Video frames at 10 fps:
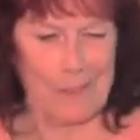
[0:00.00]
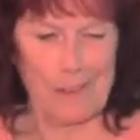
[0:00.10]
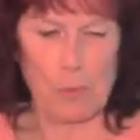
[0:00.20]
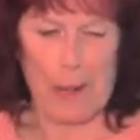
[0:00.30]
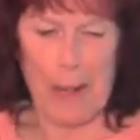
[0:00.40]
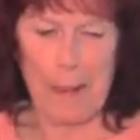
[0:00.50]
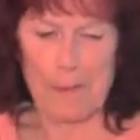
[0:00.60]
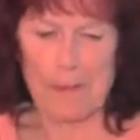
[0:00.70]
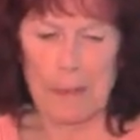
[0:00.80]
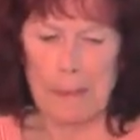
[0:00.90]
is what
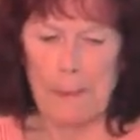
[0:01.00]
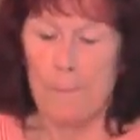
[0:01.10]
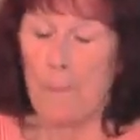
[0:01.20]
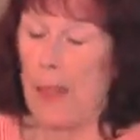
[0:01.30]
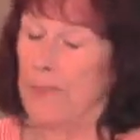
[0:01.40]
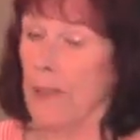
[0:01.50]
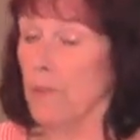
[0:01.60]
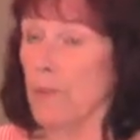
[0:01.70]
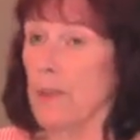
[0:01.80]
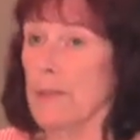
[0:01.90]
happens. And the
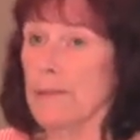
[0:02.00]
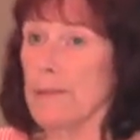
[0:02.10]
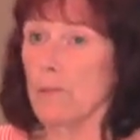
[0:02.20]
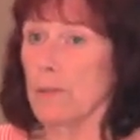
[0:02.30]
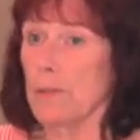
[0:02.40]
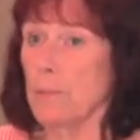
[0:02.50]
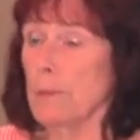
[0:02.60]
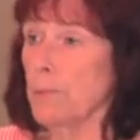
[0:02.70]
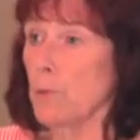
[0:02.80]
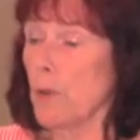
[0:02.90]
other thing is that we see
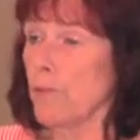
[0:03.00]
people who